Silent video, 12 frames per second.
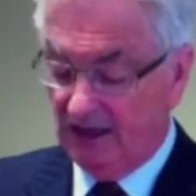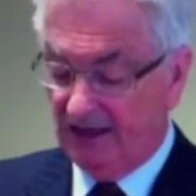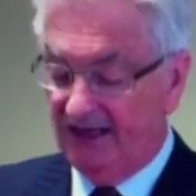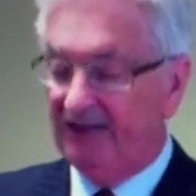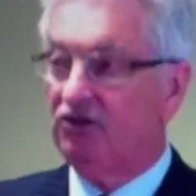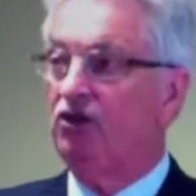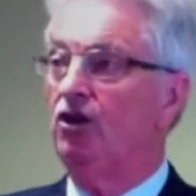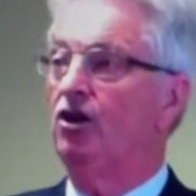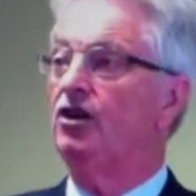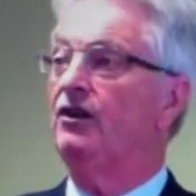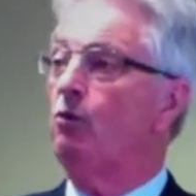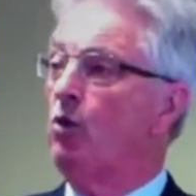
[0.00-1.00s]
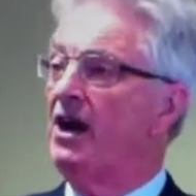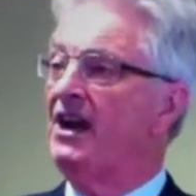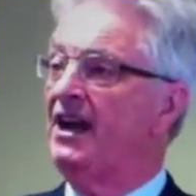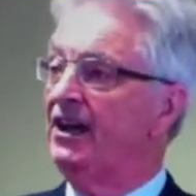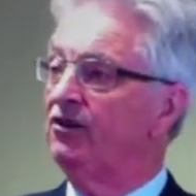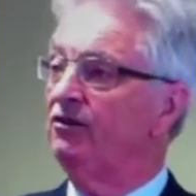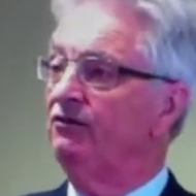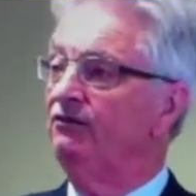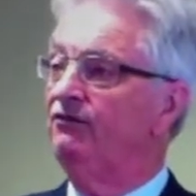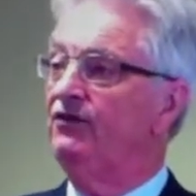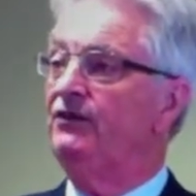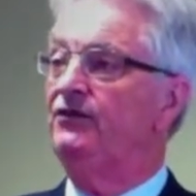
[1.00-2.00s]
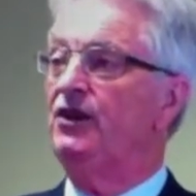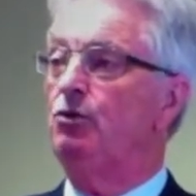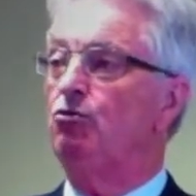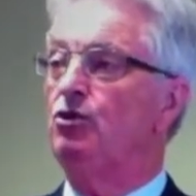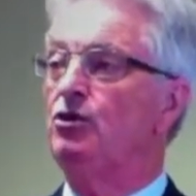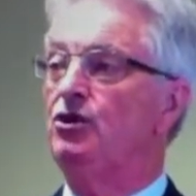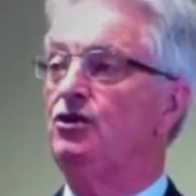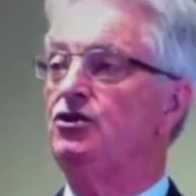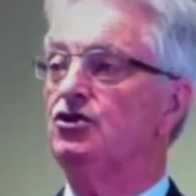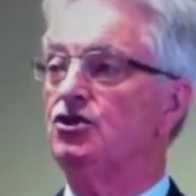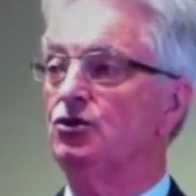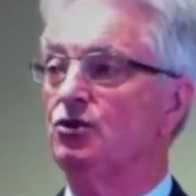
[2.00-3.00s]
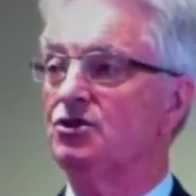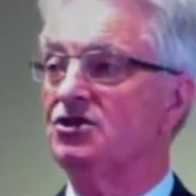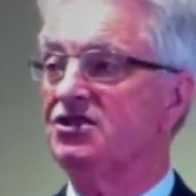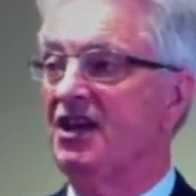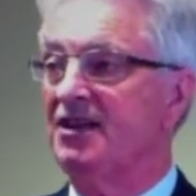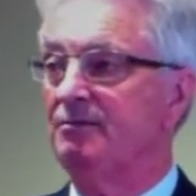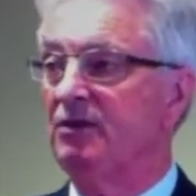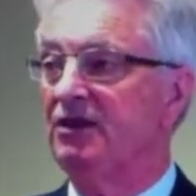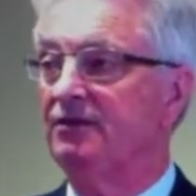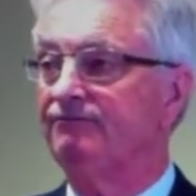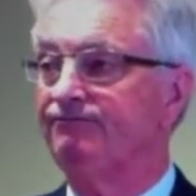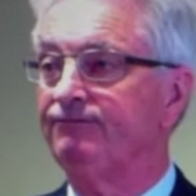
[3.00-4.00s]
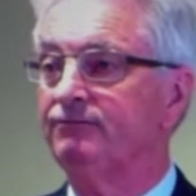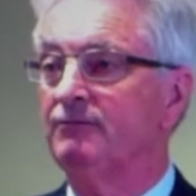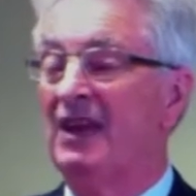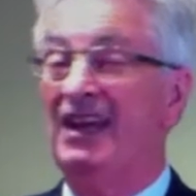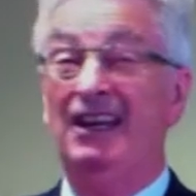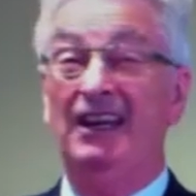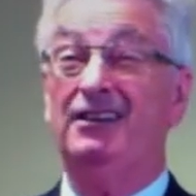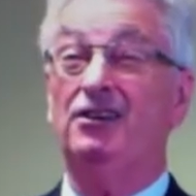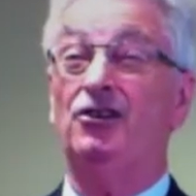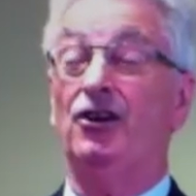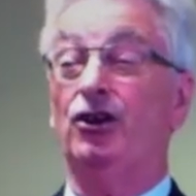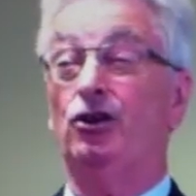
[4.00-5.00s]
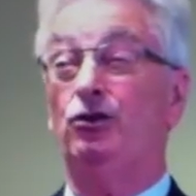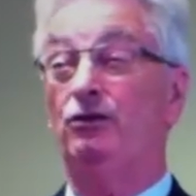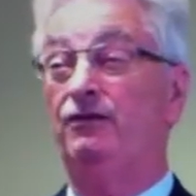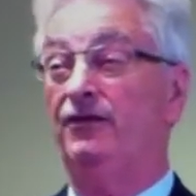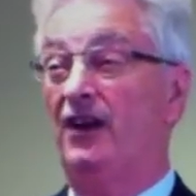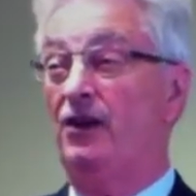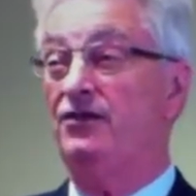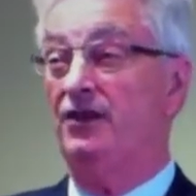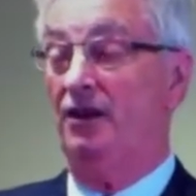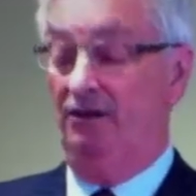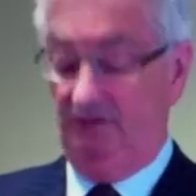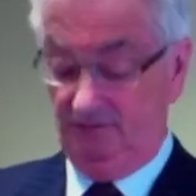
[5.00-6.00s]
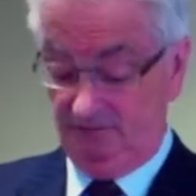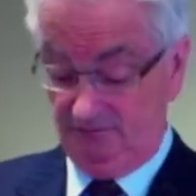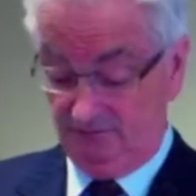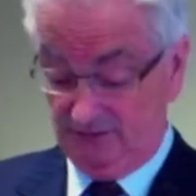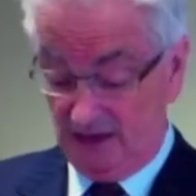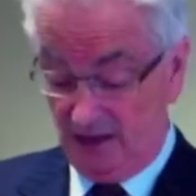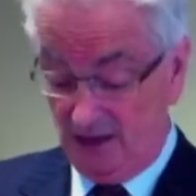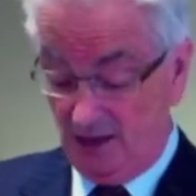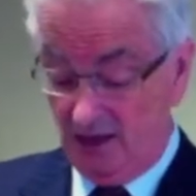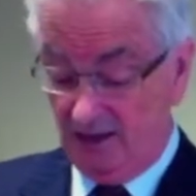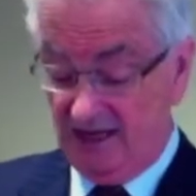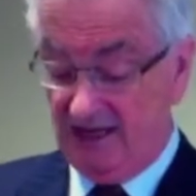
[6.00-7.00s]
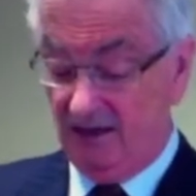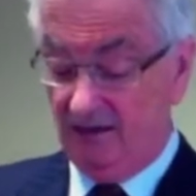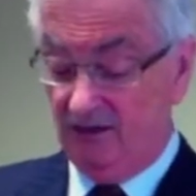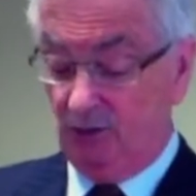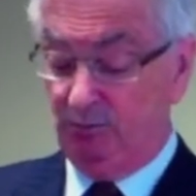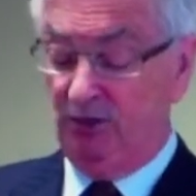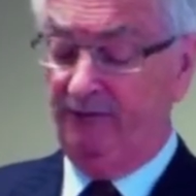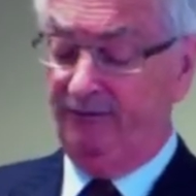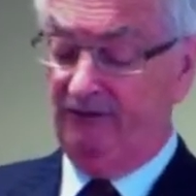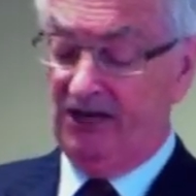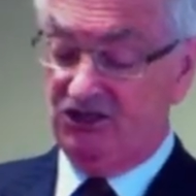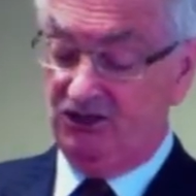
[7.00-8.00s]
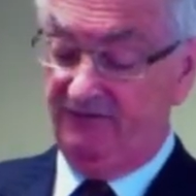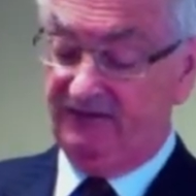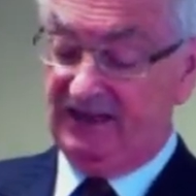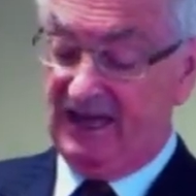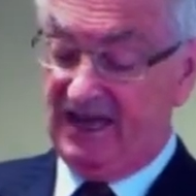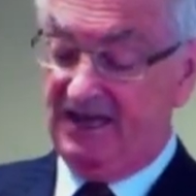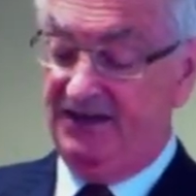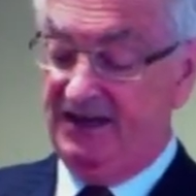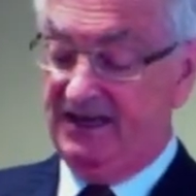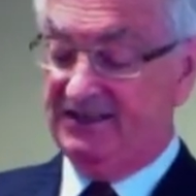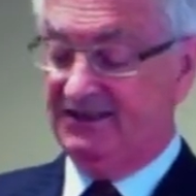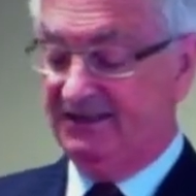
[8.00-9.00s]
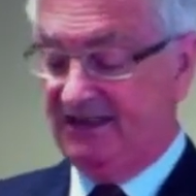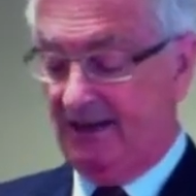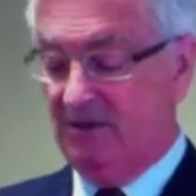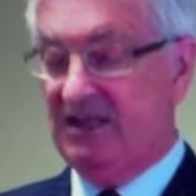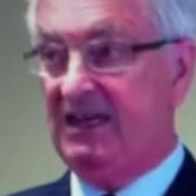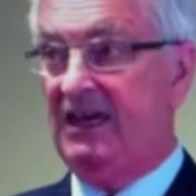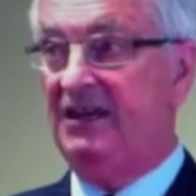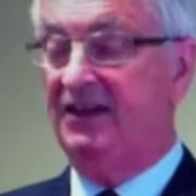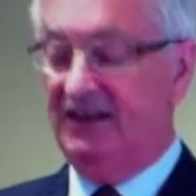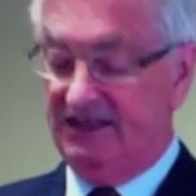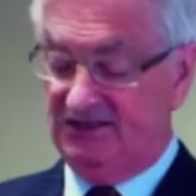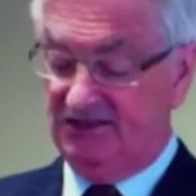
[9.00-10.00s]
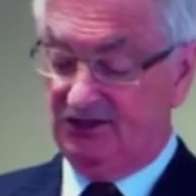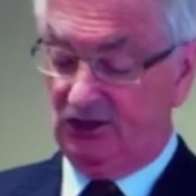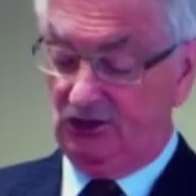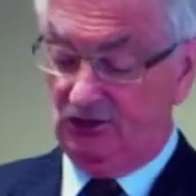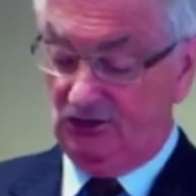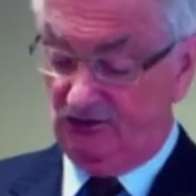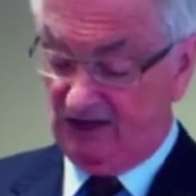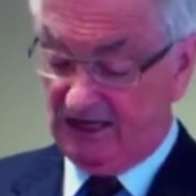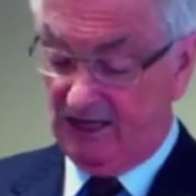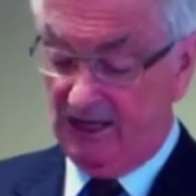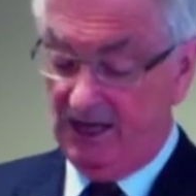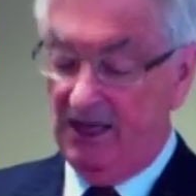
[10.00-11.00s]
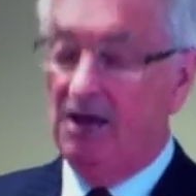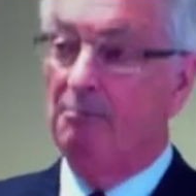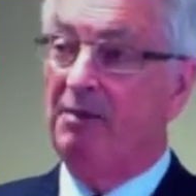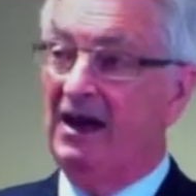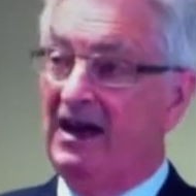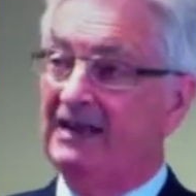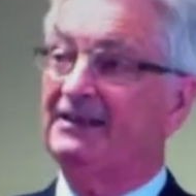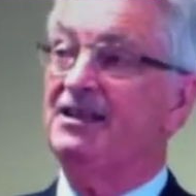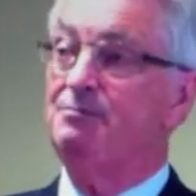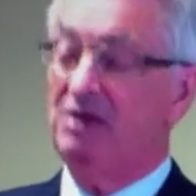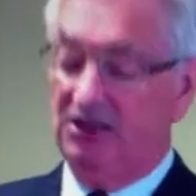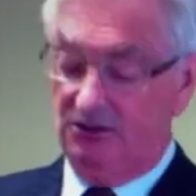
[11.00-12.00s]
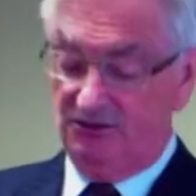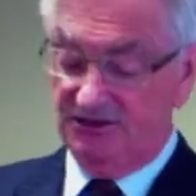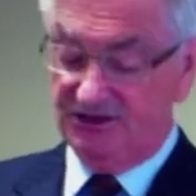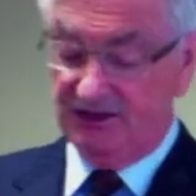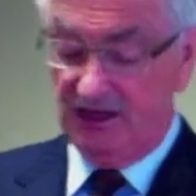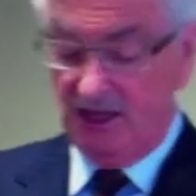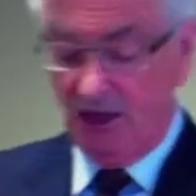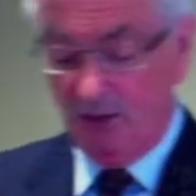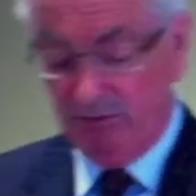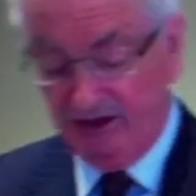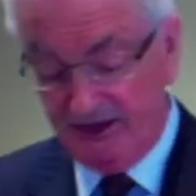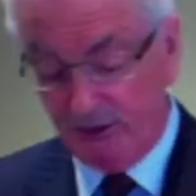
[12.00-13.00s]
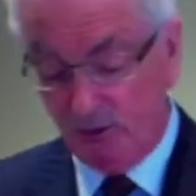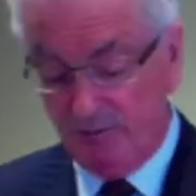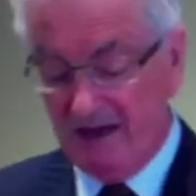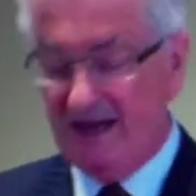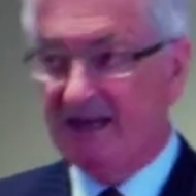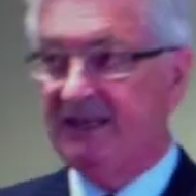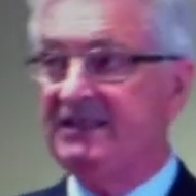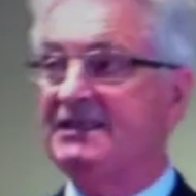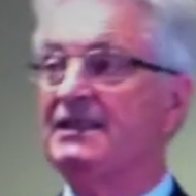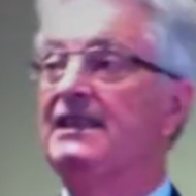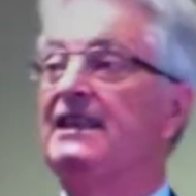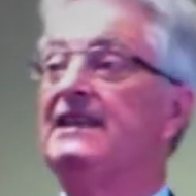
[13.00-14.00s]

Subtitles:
Elected on a 150-word short statement. Elected on a good photo. Now, the proliferation of candidates and dummy candidates is occurring partly because political parties